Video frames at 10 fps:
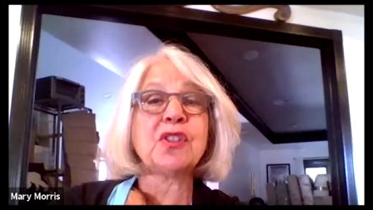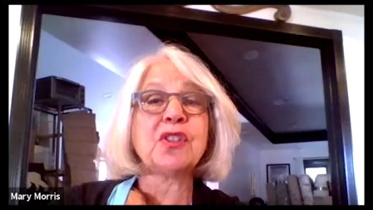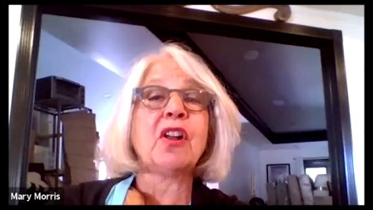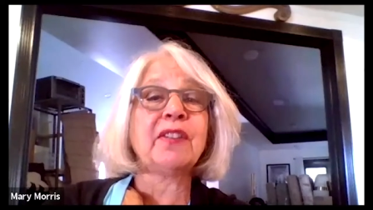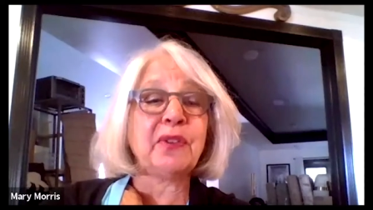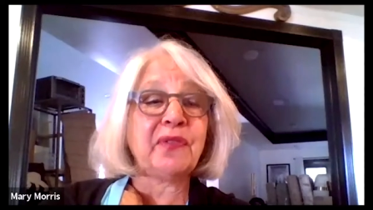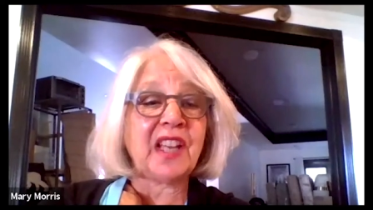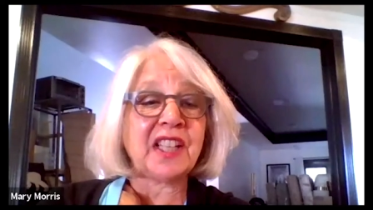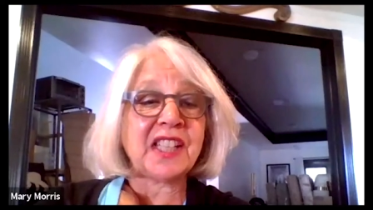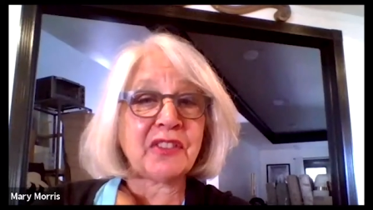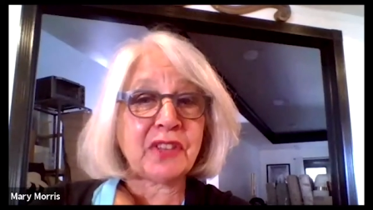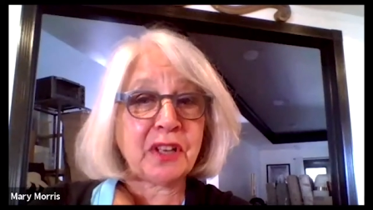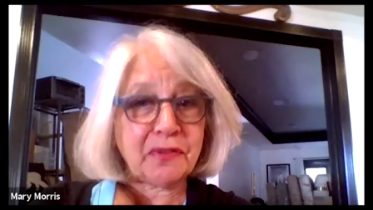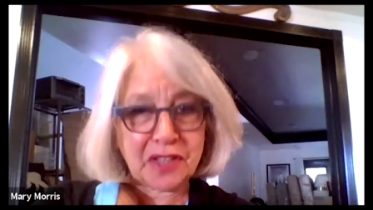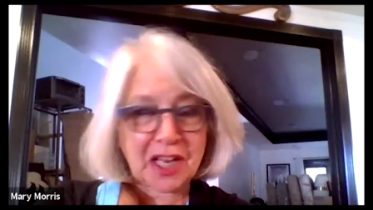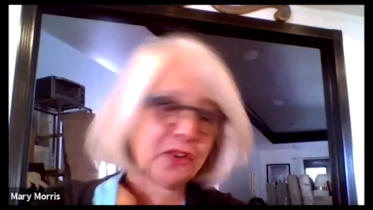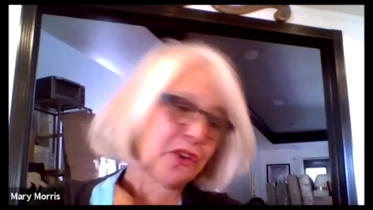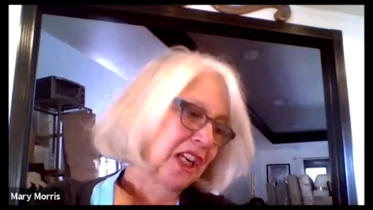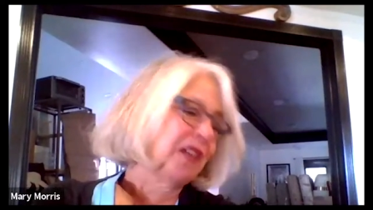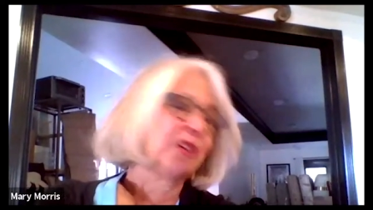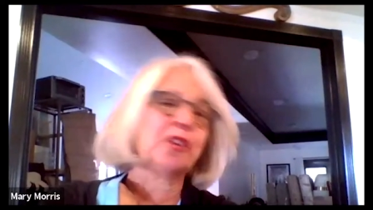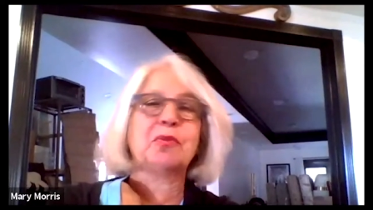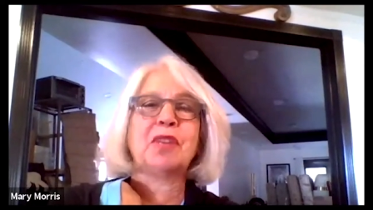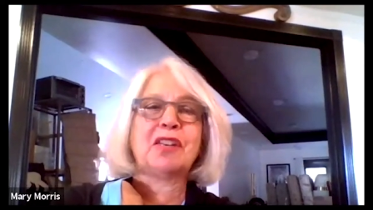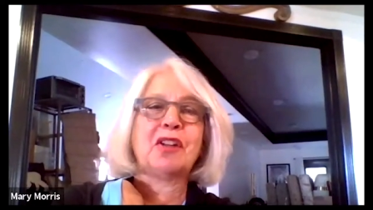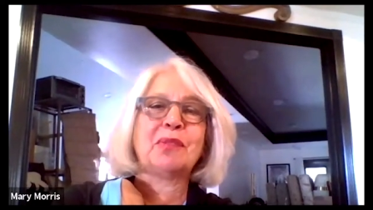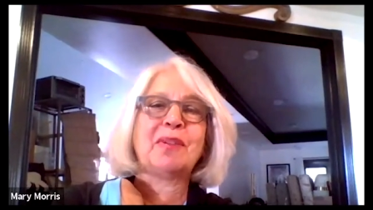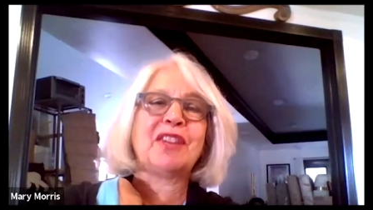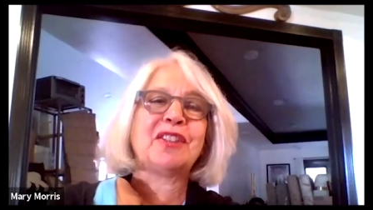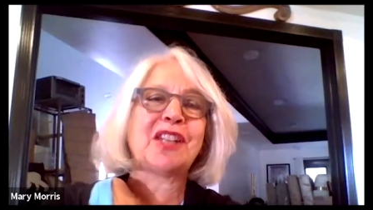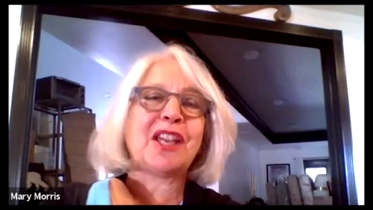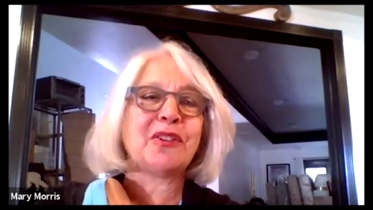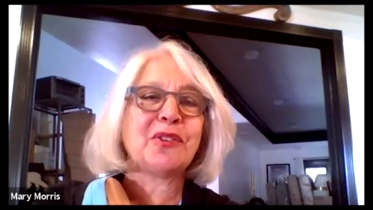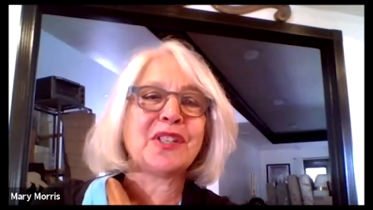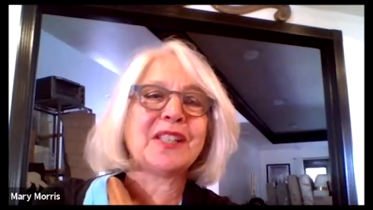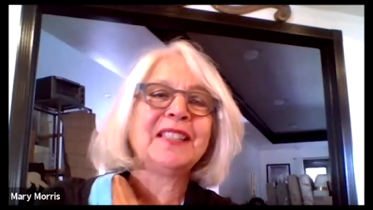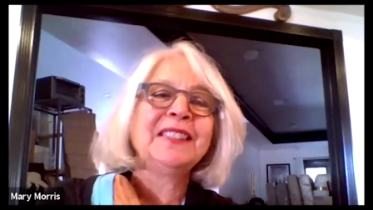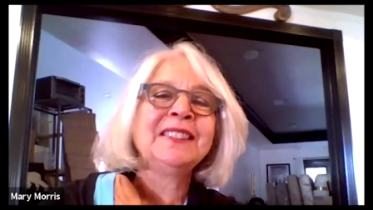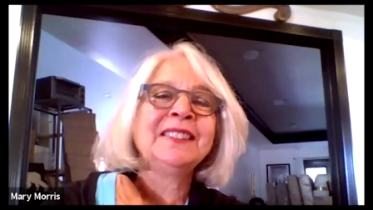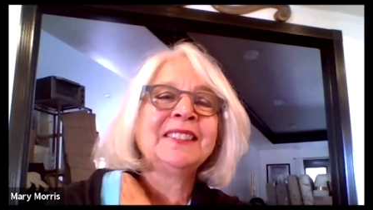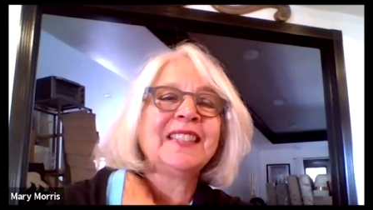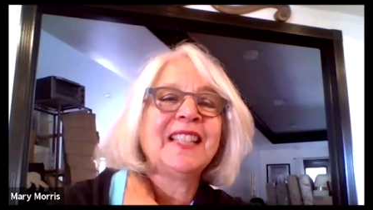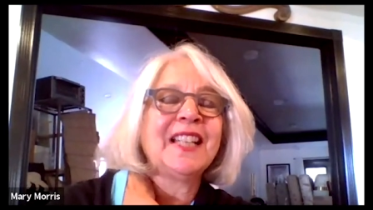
all of you fans out there of the tiger king you can read all the way to the tigers yep, and, for yeah,